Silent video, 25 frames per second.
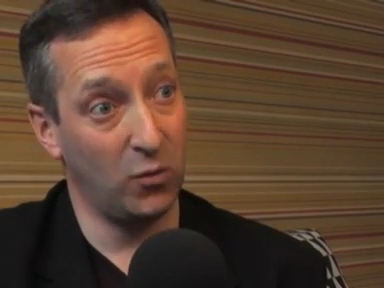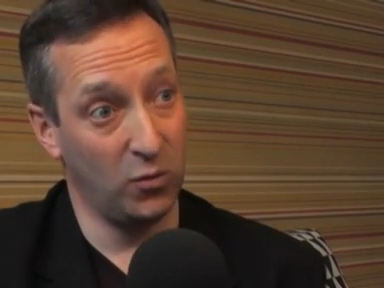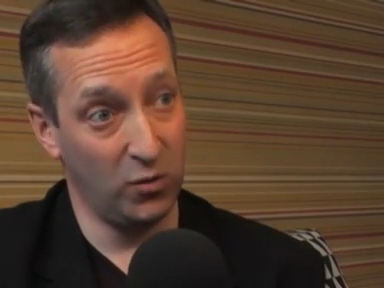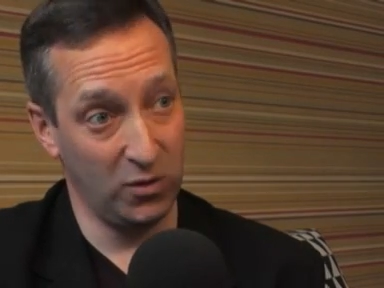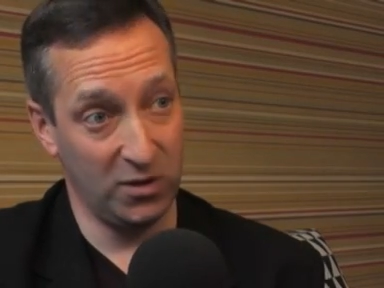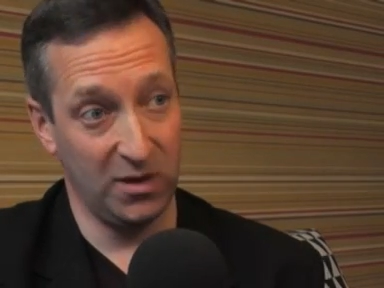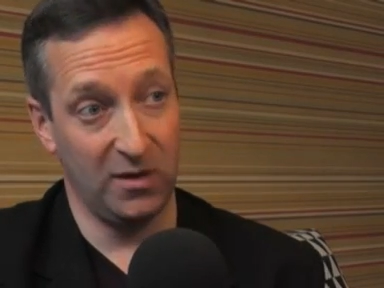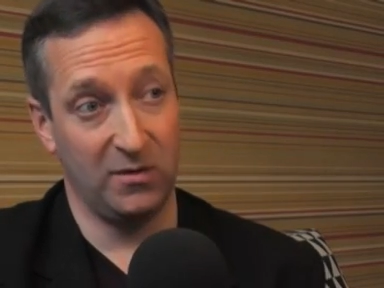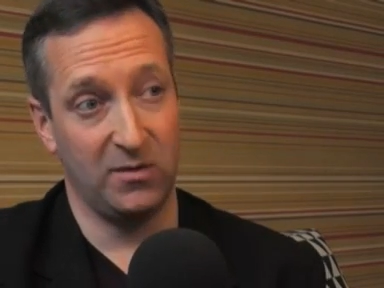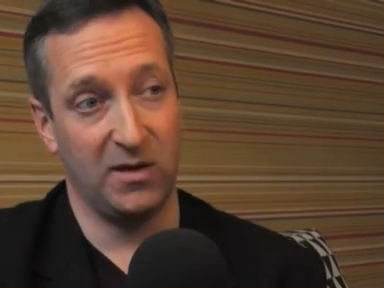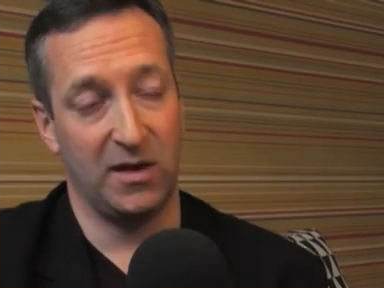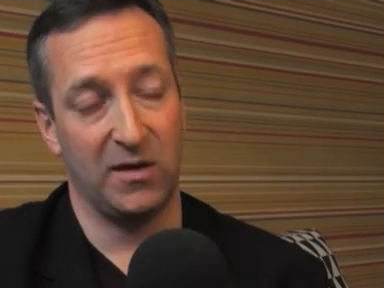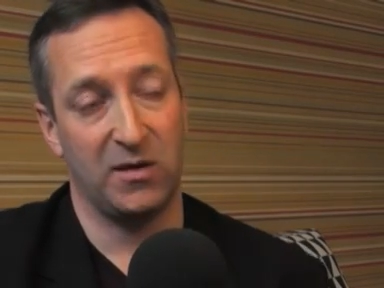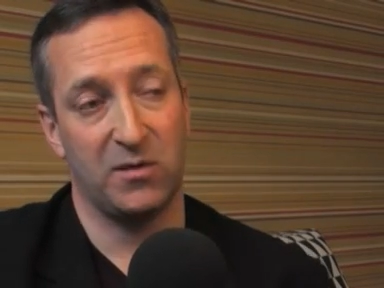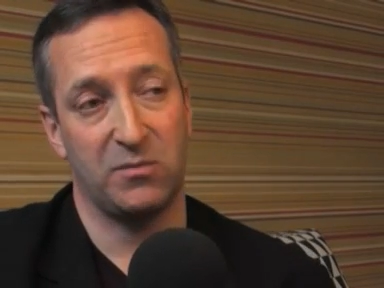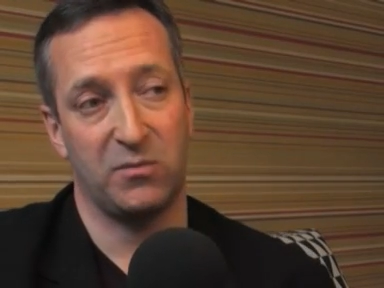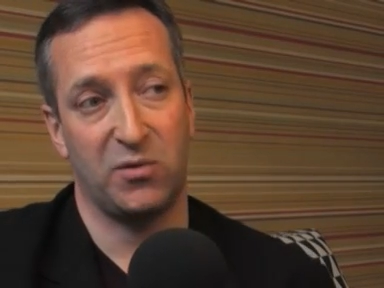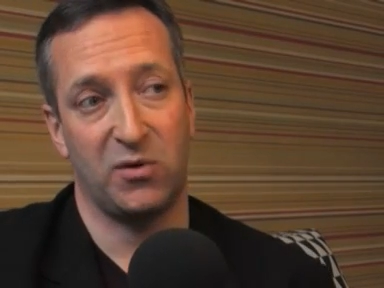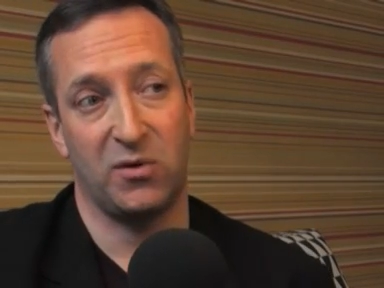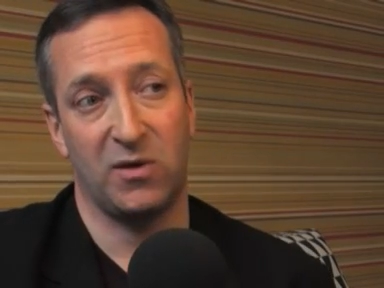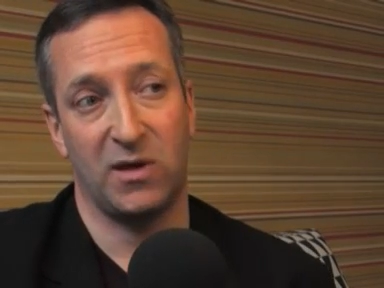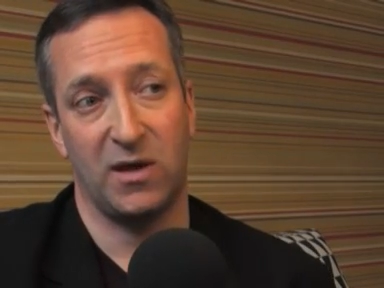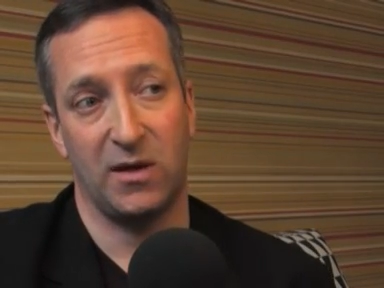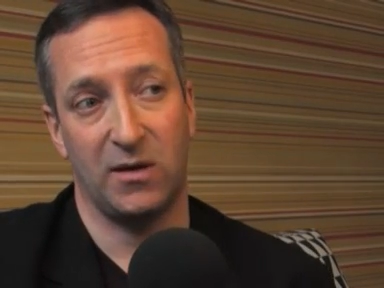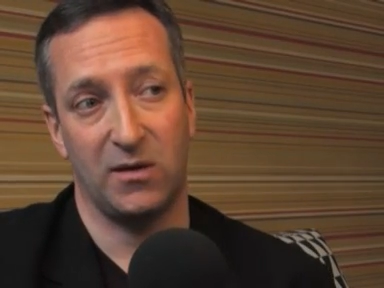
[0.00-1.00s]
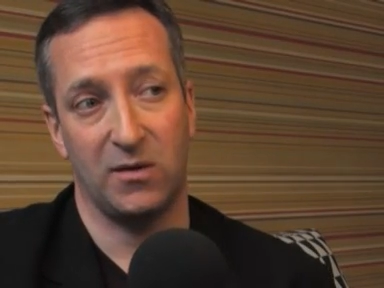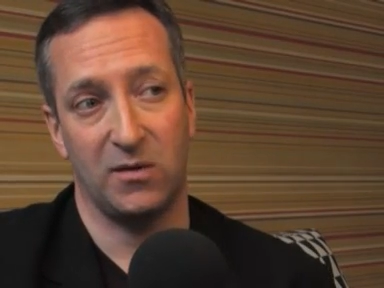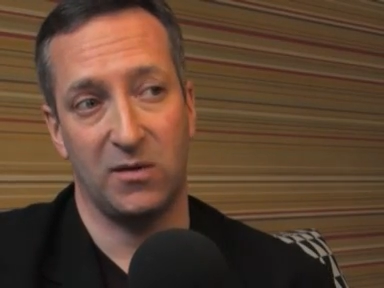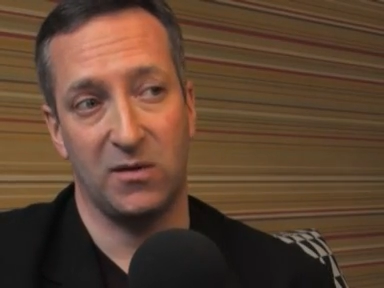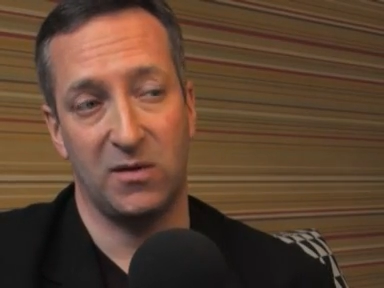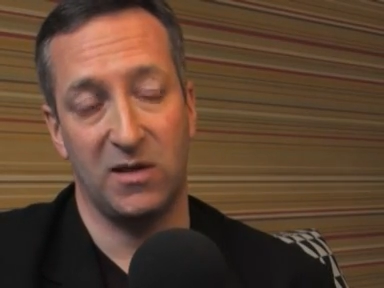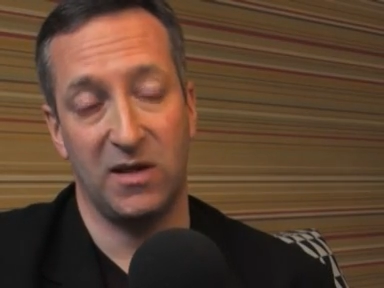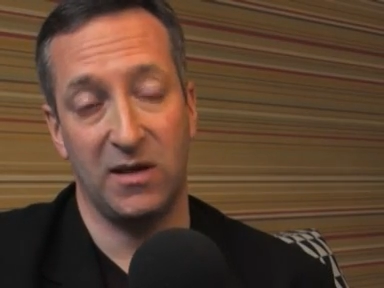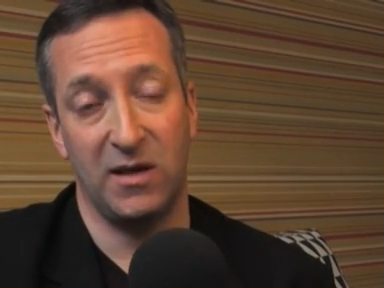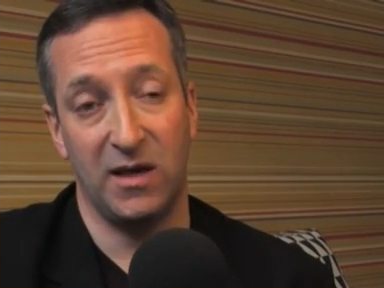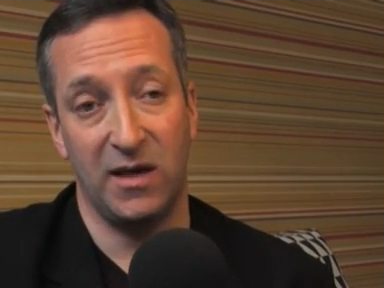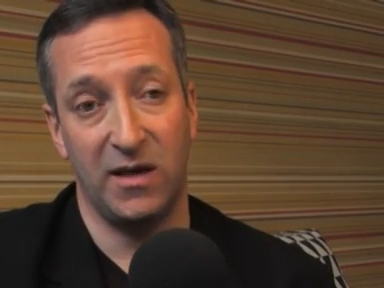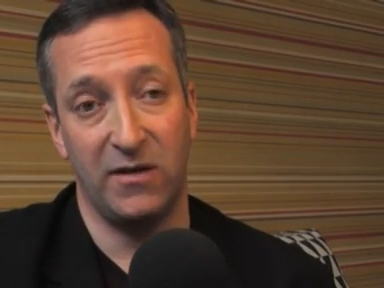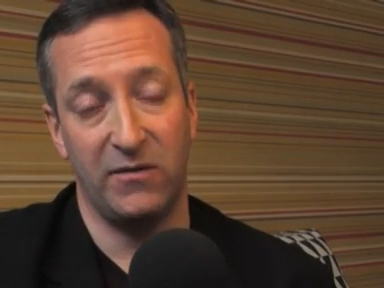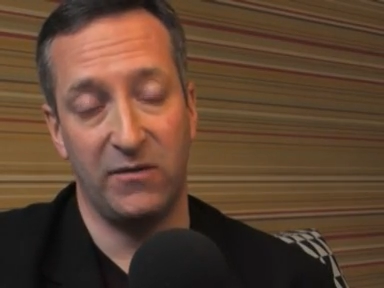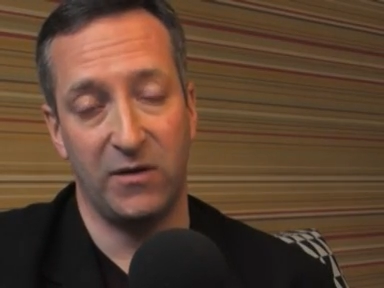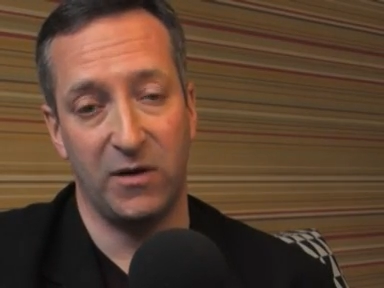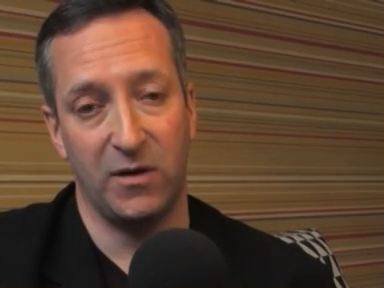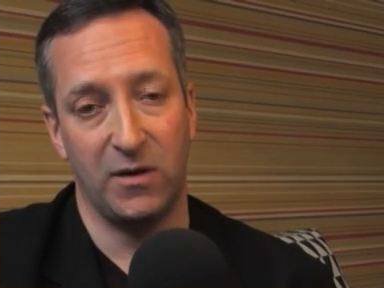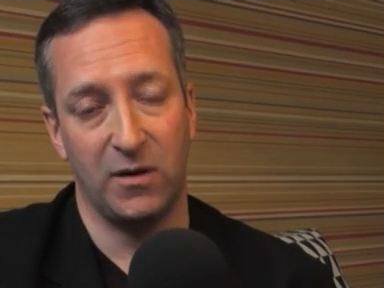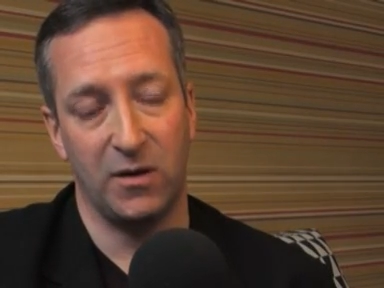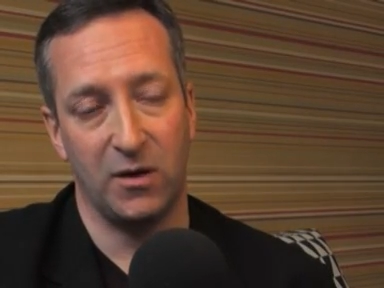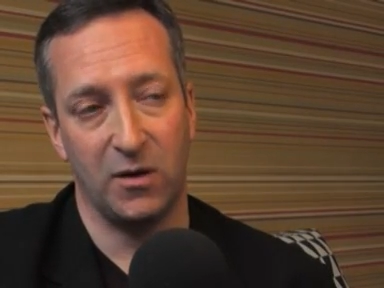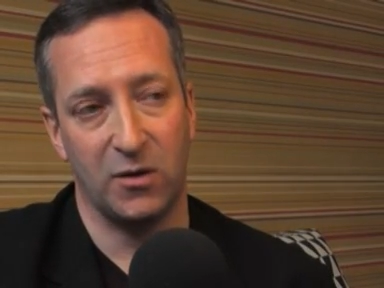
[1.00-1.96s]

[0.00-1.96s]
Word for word: Autodesk products deliver